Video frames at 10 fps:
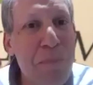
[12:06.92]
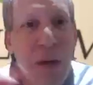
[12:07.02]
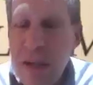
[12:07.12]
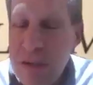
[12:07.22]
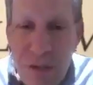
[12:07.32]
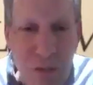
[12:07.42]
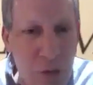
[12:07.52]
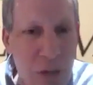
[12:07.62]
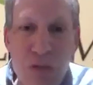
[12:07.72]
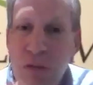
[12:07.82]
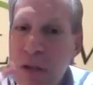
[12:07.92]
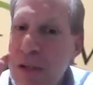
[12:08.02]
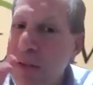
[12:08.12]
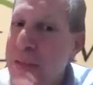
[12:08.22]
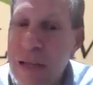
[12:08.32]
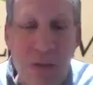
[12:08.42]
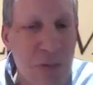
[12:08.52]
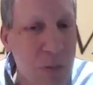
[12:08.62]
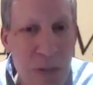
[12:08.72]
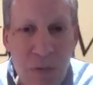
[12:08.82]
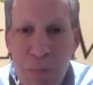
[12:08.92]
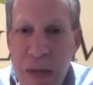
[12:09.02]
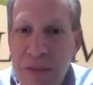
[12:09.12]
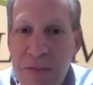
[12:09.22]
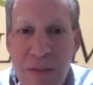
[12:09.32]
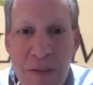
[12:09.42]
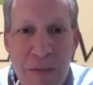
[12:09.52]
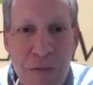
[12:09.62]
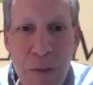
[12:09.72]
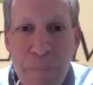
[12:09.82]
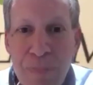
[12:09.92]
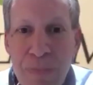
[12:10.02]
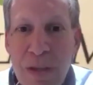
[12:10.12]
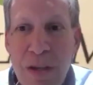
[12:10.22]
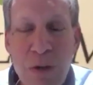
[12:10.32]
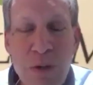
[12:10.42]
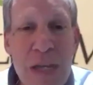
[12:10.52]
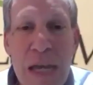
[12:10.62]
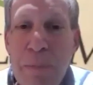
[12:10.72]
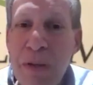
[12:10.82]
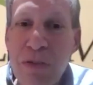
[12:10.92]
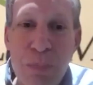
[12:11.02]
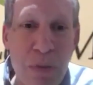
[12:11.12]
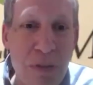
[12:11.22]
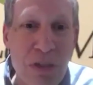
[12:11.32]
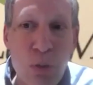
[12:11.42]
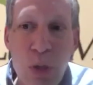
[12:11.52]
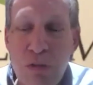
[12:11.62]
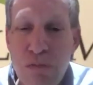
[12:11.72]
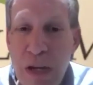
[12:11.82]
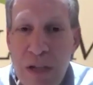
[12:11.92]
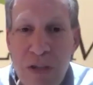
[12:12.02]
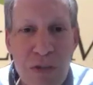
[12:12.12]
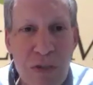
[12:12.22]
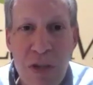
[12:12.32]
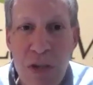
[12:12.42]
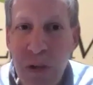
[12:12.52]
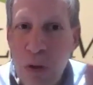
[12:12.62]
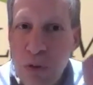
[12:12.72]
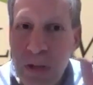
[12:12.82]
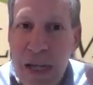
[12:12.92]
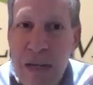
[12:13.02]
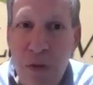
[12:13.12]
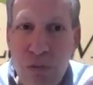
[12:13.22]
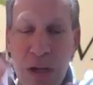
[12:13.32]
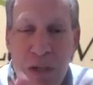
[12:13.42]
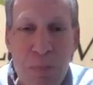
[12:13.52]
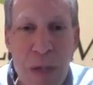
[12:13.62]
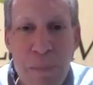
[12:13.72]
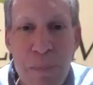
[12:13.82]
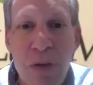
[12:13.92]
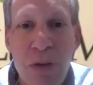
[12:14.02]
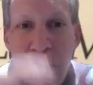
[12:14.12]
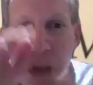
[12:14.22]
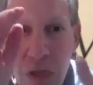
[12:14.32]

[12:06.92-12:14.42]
Money doesn't grow on trees. That's too expensive. You know, you can't be spiritual and rich. You know, those evil rich people.